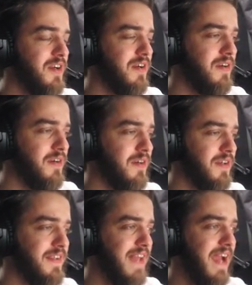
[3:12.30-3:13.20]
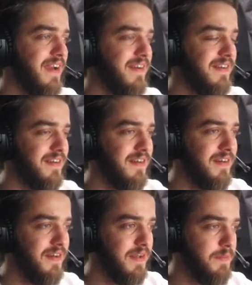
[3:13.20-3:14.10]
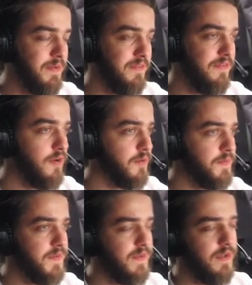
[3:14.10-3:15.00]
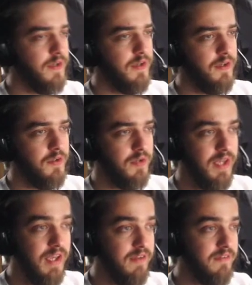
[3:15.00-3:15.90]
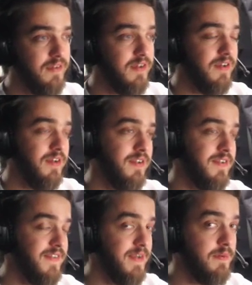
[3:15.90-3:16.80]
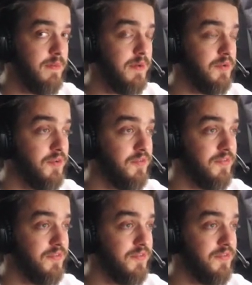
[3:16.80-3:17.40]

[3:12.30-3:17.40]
attack it performs, you gain the same amount of